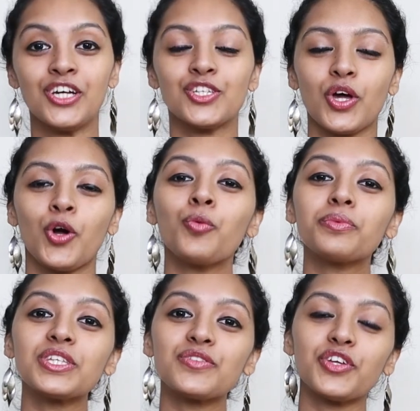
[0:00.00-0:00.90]
So I hope
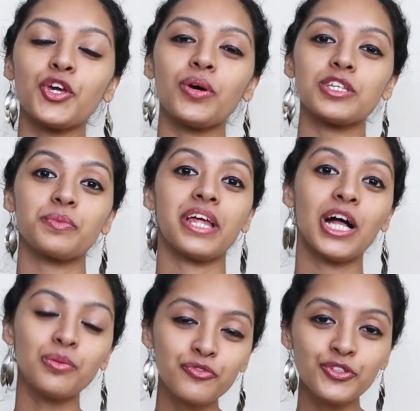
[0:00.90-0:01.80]
this video has been
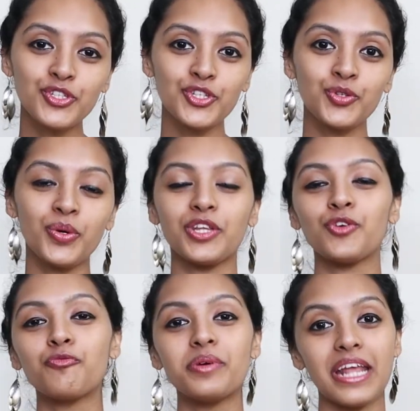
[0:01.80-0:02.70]
helpful to you and
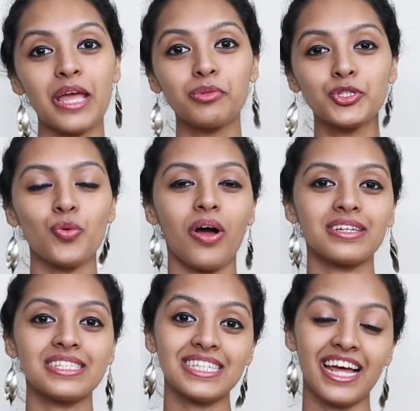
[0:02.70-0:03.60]
you've been able to
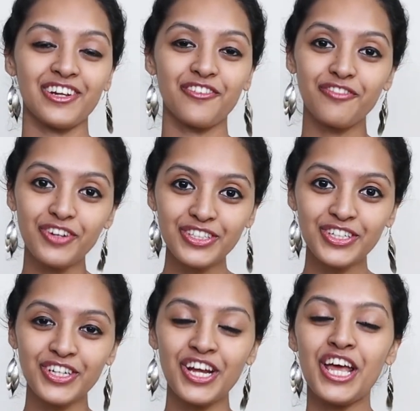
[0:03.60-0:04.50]
understand it
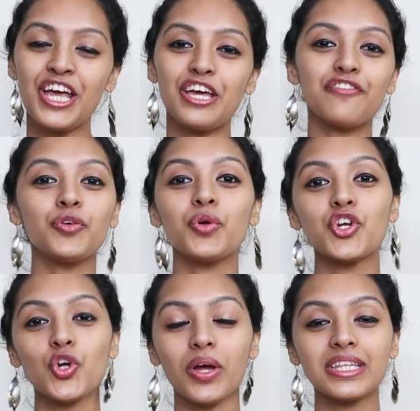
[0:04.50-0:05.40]
further. If you
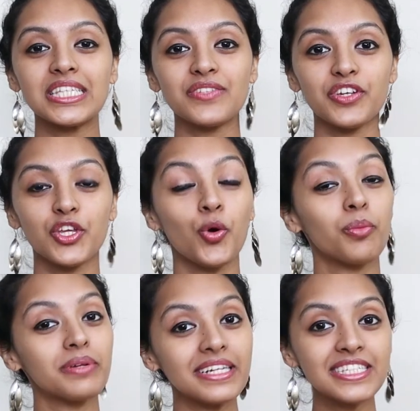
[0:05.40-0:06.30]
enjoyed this video,
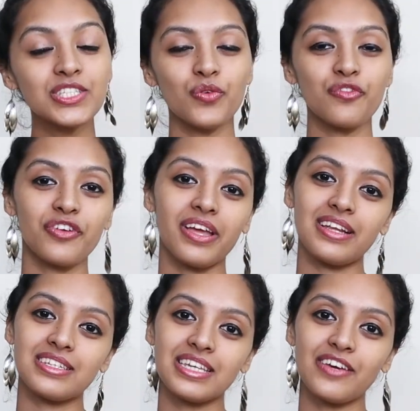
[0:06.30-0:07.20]
please don't
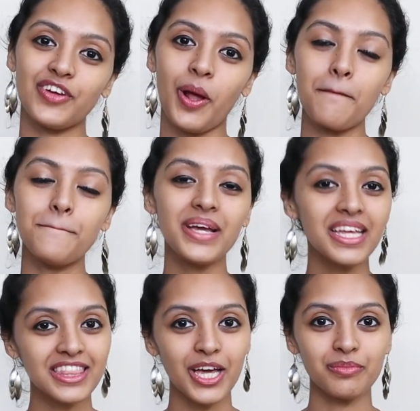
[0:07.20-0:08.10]
forget to give it a
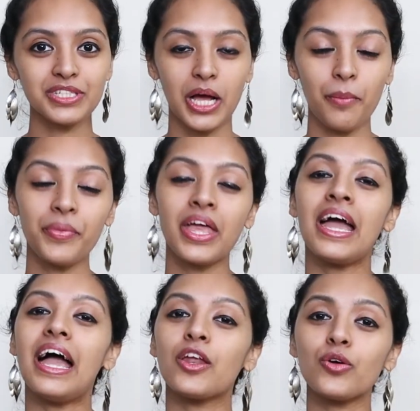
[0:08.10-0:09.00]
big thumbs up,
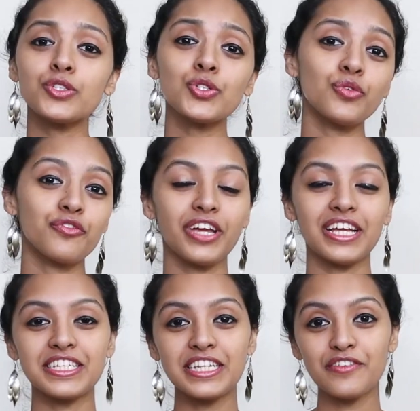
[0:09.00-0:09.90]
and also don't forget
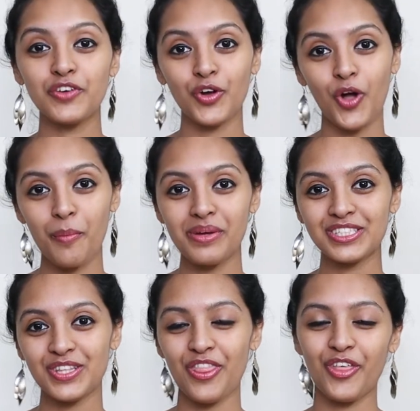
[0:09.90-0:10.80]
to leave your
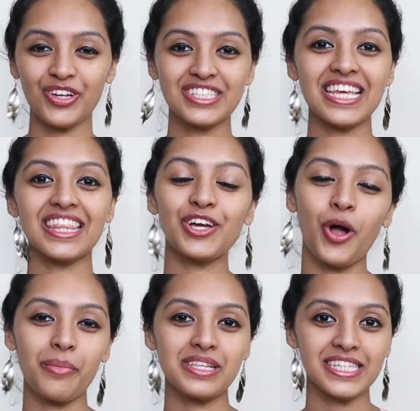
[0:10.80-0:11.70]
comments and thoughts in the
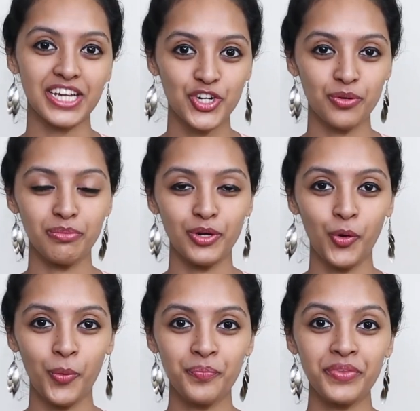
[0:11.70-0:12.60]
comment section
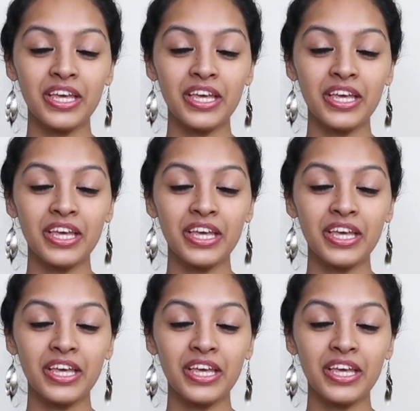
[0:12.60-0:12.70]
below.